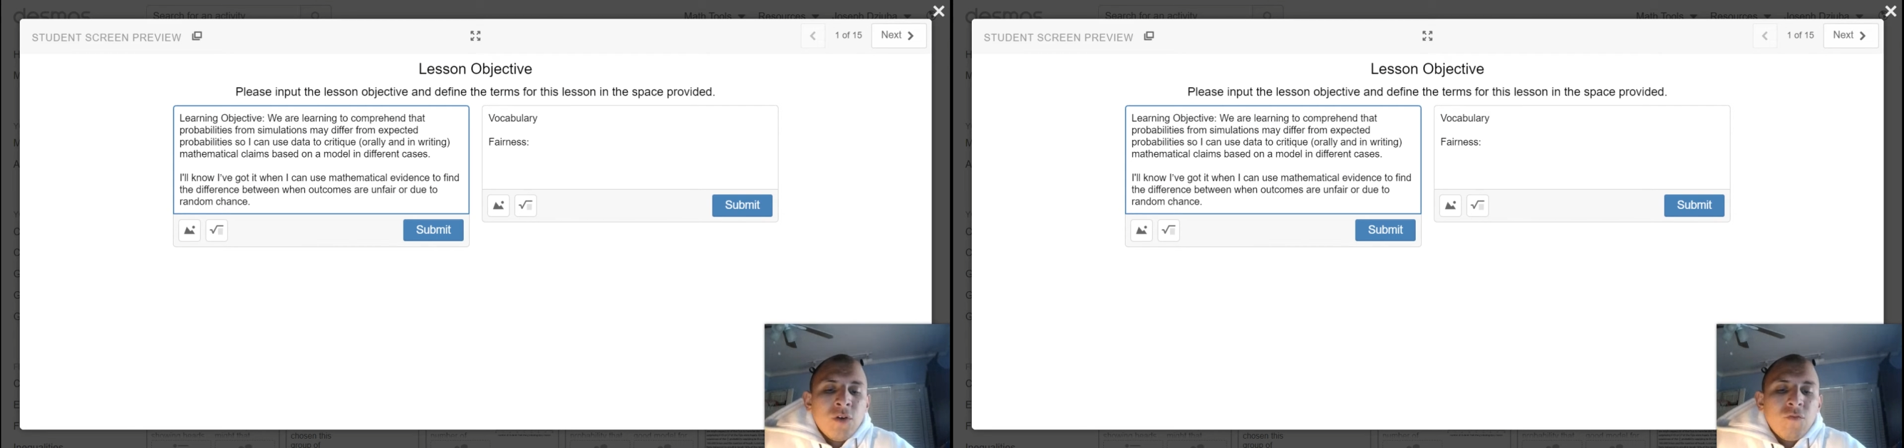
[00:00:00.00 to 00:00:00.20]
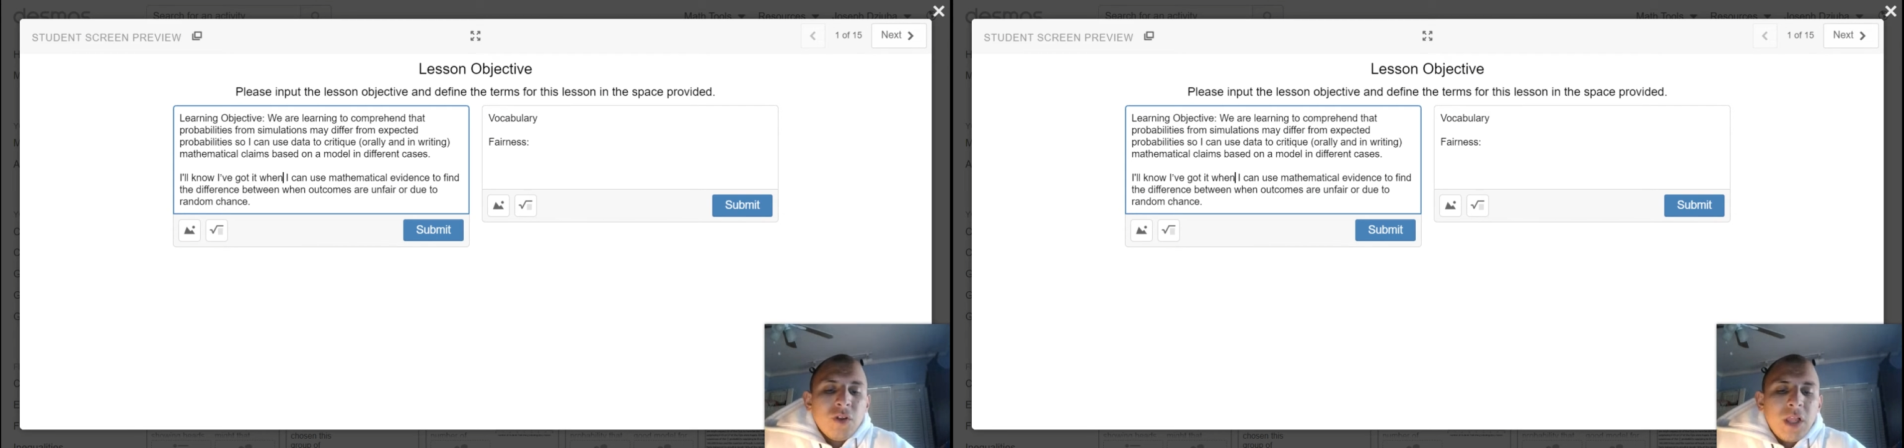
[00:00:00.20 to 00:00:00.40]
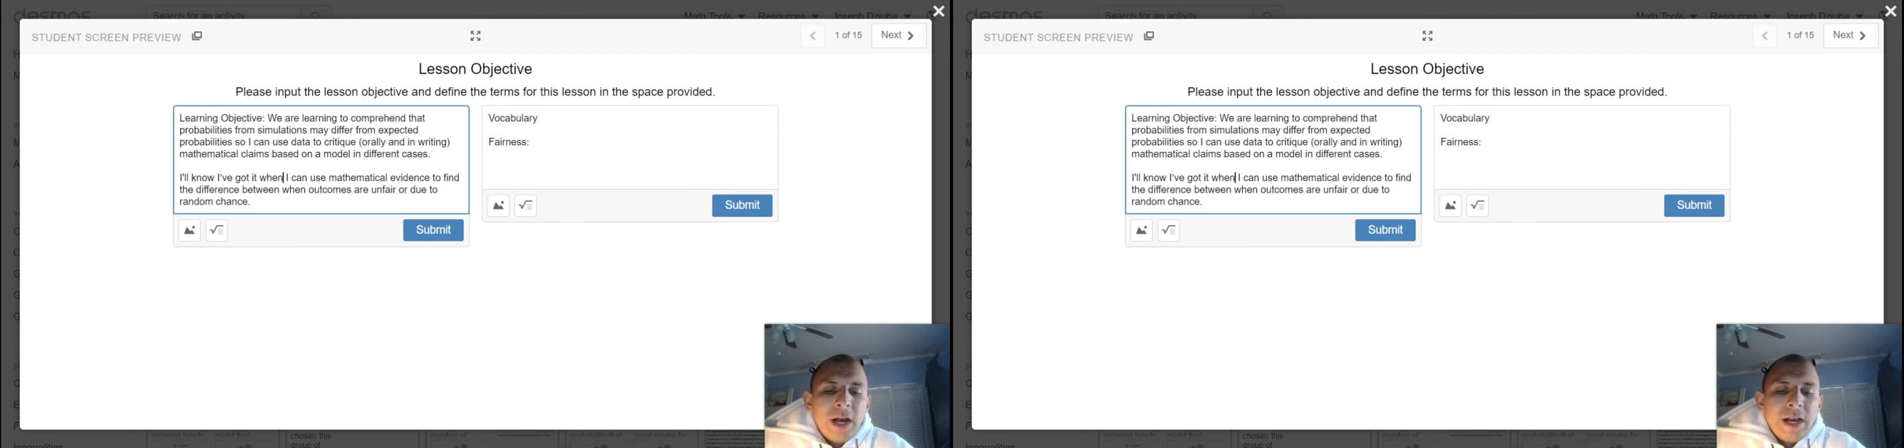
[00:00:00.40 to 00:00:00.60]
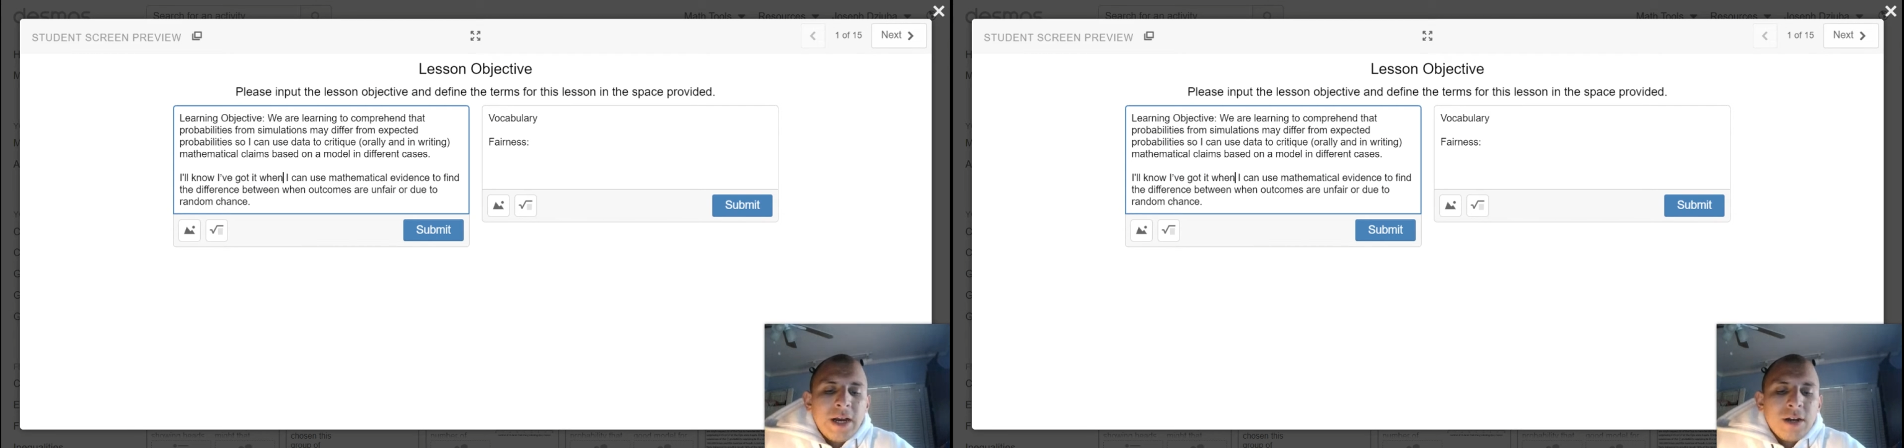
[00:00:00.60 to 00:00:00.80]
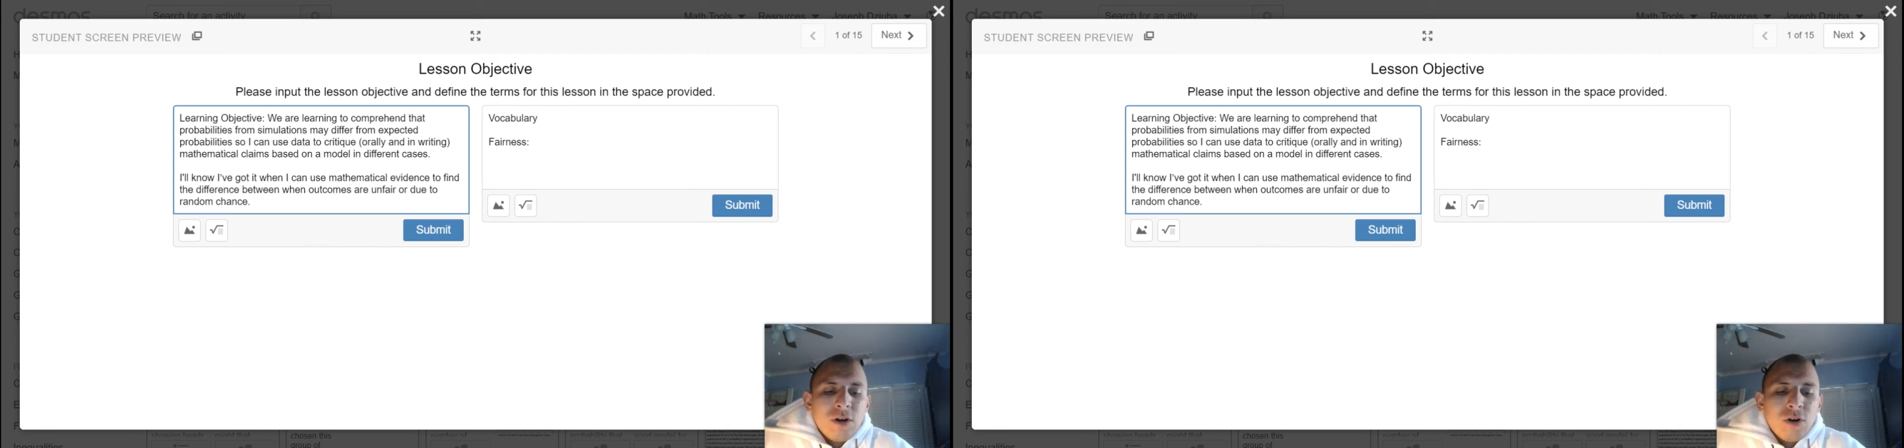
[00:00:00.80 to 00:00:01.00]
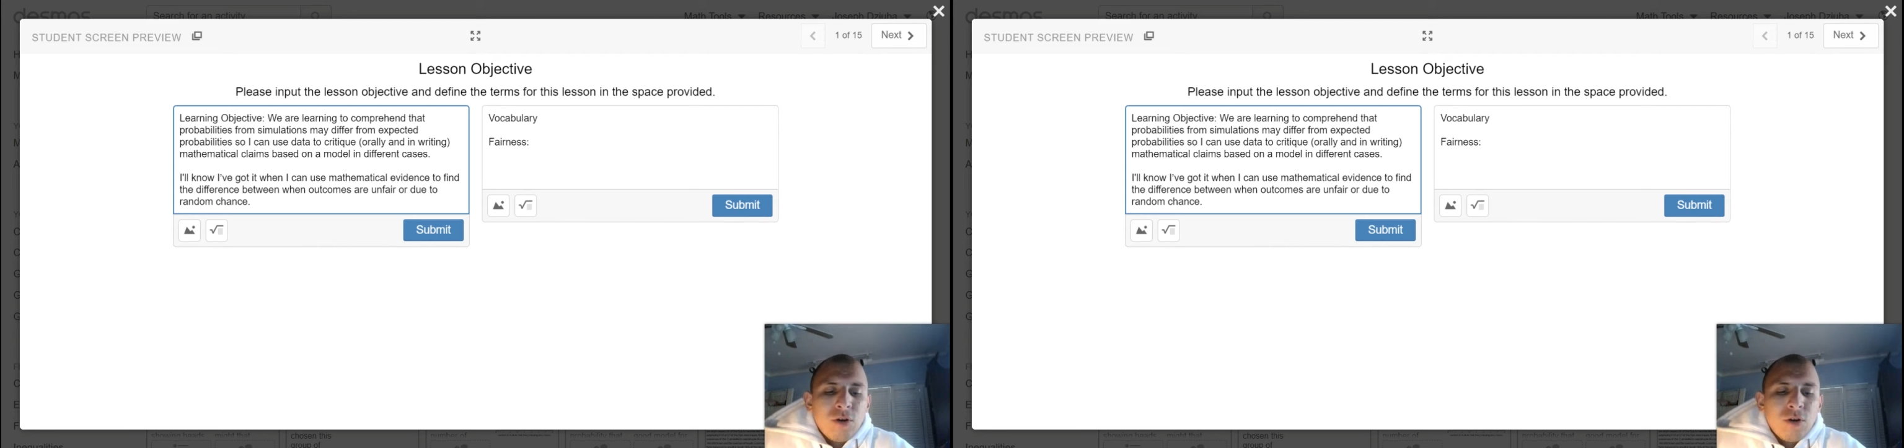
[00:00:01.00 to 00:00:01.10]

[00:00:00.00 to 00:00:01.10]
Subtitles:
rely on our